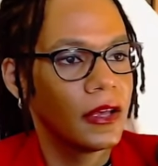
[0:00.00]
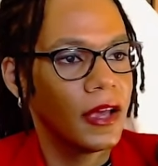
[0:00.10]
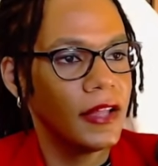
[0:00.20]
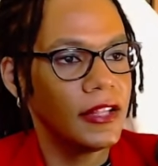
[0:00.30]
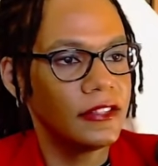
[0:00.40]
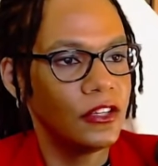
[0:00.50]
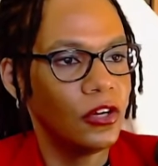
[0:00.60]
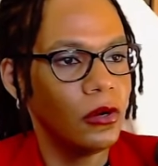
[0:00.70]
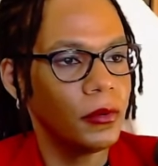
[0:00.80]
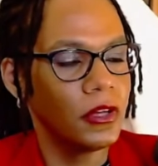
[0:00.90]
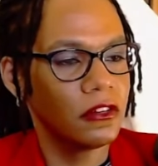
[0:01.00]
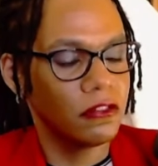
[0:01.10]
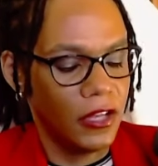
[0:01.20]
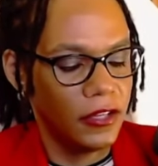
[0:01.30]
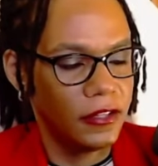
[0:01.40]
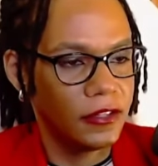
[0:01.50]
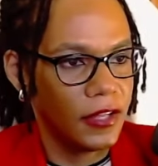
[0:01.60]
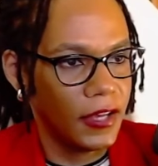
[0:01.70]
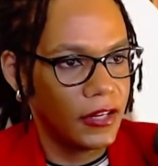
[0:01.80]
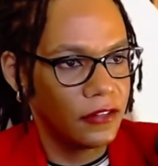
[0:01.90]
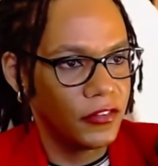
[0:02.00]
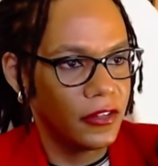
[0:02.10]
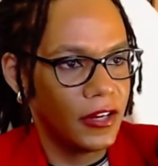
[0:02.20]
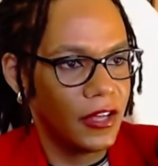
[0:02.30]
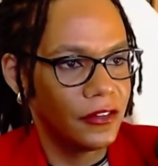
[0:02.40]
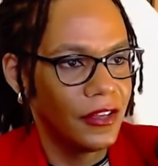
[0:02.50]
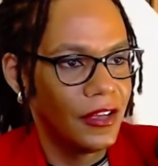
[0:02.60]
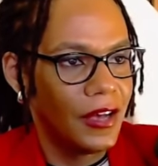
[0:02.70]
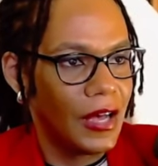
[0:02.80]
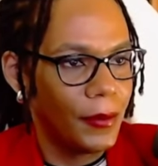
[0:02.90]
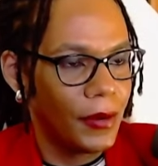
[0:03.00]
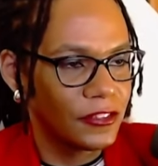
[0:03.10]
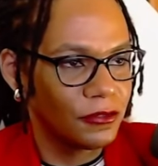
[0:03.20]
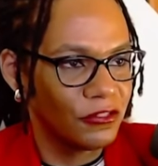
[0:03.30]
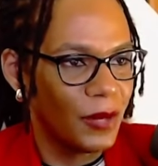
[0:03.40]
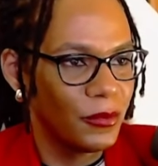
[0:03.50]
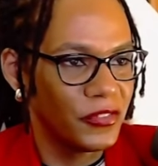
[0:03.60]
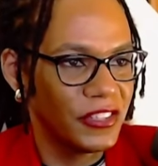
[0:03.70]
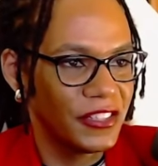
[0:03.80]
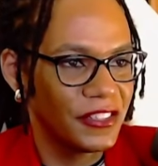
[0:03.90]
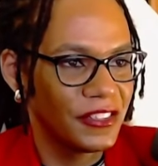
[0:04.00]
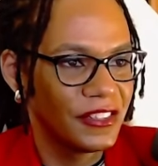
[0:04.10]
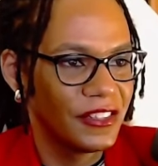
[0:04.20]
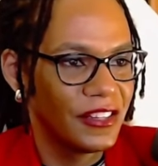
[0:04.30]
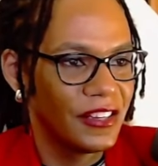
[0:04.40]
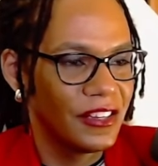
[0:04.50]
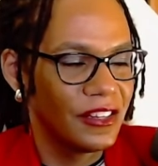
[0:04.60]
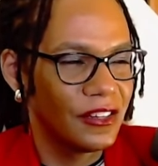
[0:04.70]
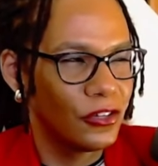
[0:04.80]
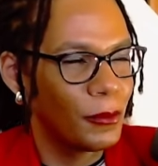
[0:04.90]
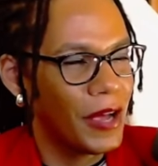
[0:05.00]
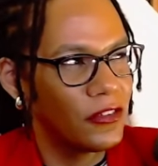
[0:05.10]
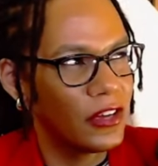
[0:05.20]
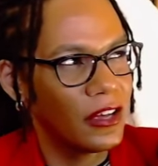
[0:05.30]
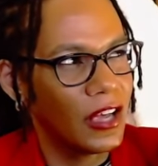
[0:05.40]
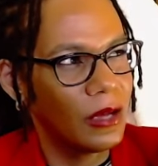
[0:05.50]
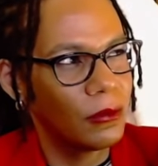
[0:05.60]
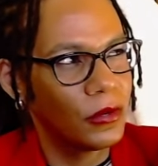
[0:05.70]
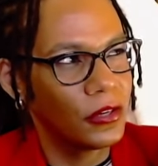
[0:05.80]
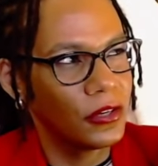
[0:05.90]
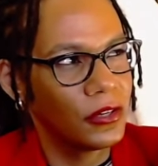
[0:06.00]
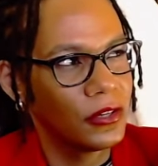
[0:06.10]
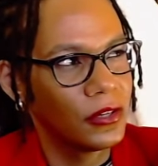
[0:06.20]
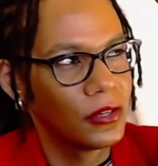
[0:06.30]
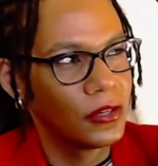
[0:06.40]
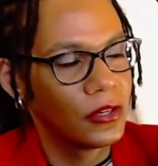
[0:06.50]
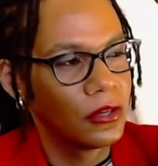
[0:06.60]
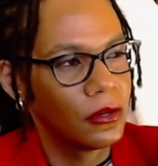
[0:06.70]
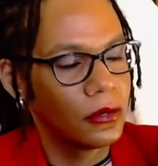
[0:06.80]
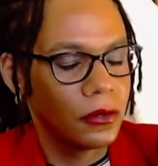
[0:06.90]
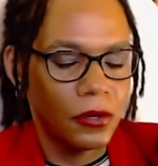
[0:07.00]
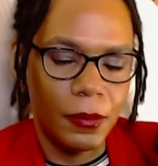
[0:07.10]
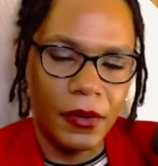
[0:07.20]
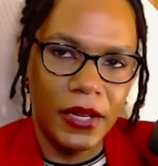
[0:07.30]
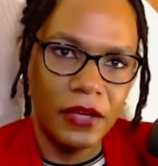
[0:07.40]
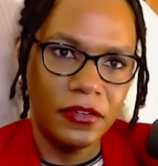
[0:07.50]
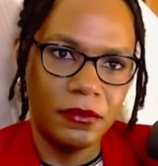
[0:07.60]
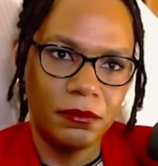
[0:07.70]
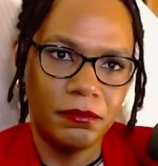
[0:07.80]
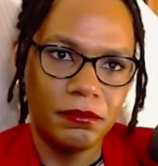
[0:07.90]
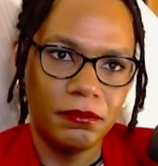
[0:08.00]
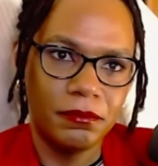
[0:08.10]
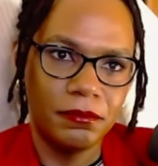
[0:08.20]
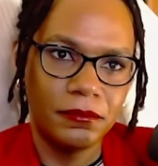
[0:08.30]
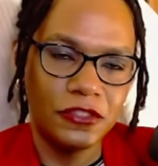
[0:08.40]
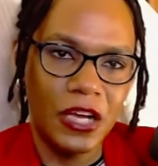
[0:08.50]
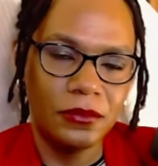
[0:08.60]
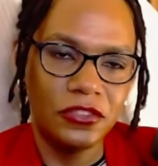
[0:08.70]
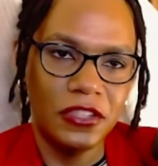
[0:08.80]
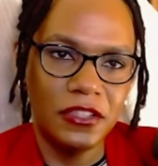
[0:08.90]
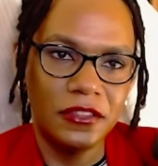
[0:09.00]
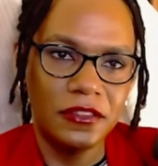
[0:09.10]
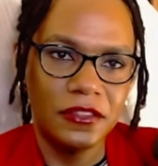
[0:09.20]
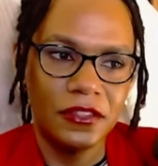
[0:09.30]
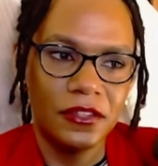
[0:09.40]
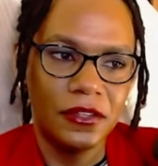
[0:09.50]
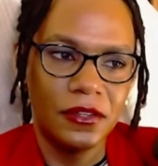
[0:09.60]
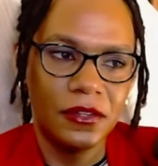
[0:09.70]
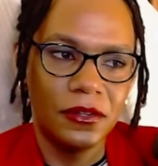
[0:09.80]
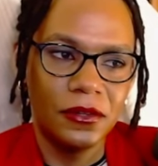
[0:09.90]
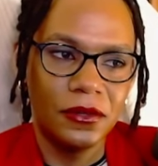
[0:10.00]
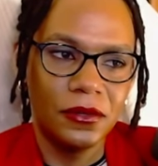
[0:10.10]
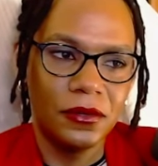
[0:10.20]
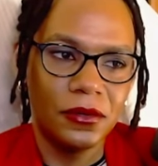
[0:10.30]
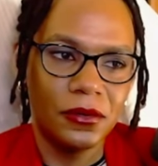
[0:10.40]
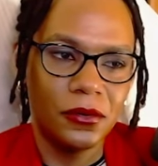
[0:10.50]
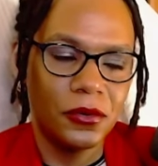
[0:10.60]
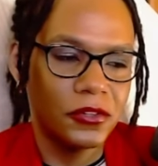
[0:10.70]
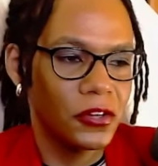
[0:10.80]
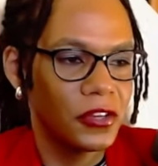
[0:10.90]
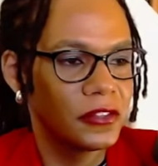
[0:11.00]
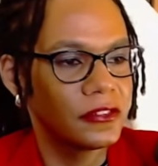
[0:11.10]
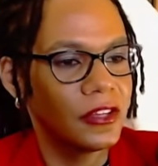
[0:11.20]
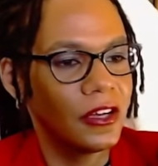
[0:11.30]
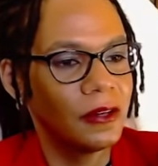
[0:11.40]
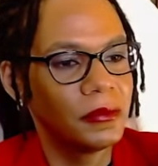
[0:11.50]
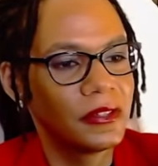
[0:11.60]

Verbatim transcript: And let's see, who are we gonna raid? I gotta figure that out. I'm gonna have some ramen for dinner, or I might have a hamburger, or I might have a chopped cheese, or a turkey sub.